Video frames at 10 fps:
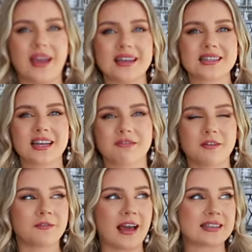way it's like
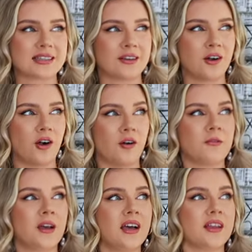reflecting
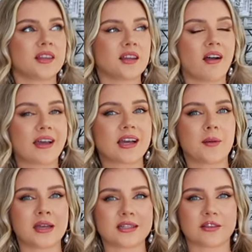off the light
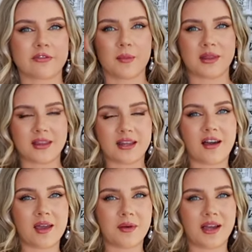coming into the room and then the
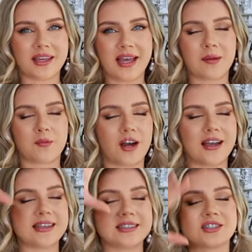light behind the
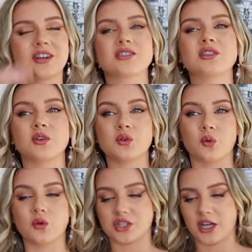camera is just
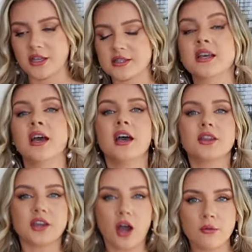gorgeous.
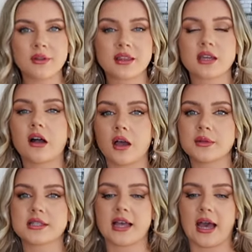The only thing I
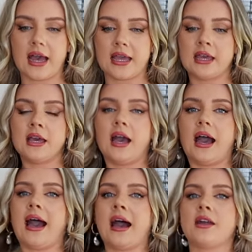would say,
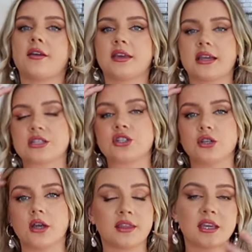and I think it's do
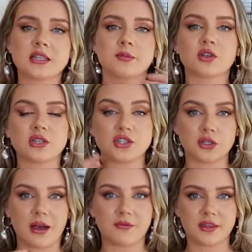I think it's because I
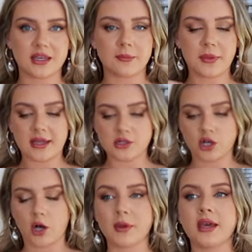do have the pink
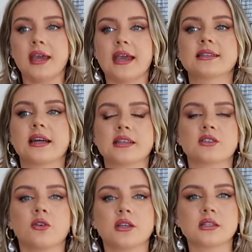top, is that
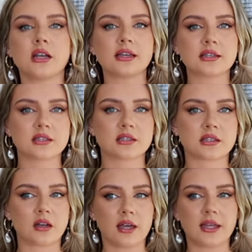it's got this like
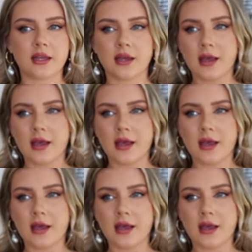slight